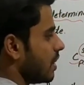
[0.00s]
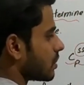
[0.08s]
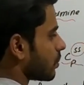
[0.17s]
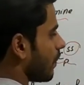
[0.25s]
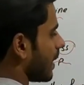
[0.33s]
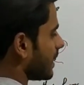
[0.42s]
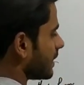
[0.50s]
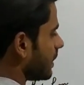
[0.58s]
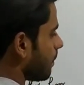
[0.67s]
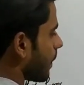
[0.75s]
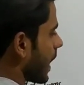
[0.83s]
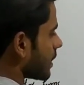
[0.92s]
So what is
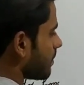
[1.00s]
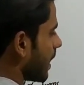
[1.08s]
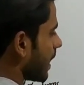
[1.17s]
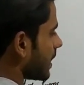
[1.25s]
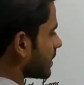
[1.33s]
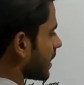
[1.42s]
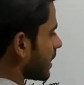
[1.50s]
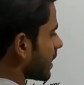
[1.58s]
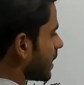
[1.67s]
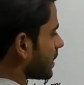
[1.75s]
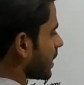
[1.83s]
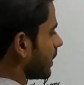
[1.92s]
the plasma
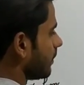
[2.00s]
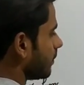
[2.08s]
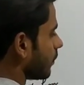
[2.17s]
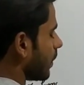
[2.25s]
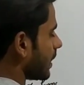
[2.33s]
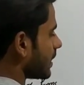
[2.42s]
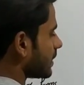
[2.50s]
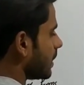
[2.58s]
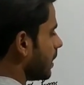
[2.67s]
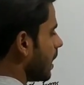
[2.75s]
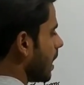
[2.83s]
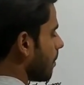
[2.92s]
concentration? What is
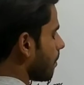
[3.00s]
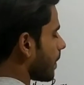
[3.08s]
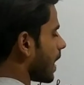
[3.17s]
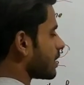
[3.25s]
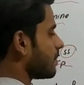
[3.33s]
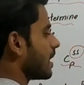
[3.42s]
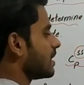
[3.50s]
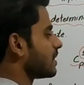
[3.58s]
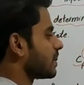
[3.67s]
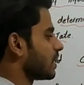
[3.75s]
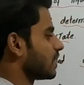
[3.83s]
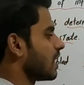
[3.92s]
the plasma
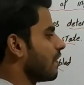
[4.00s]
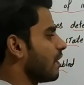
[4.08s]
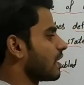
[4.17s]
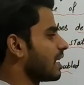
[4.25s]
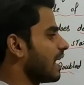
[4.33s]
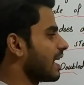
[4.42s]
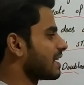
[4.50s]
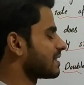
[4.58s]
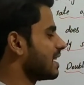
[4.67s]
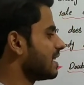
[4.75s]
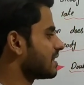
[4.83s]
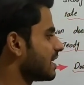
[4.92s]
concentration of a drug at
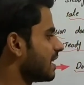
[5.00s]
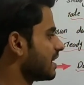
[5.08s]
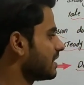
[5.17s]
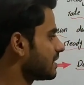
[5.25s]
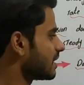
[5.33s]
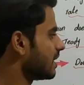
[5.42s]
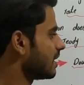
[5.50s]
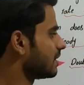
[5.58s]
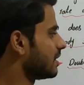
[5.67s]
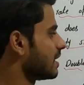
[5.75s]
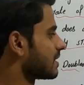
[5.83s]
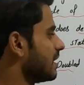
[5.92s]
steady state is
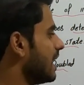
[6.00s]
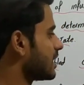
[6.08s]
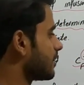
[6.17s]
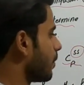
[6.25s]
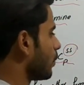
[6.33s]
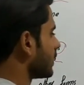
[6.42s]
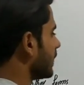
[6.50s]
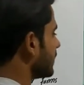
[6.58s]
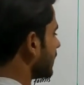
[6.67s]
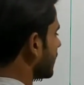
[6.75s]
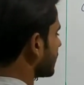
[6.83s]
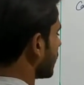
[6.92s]
this. Let's suppose that
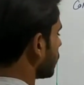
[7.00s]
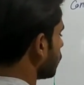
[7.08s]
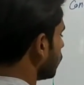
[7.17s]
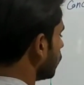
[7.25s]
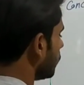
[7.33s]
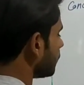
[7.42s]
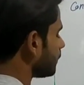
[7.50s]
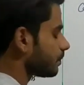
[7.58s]
this is a 2.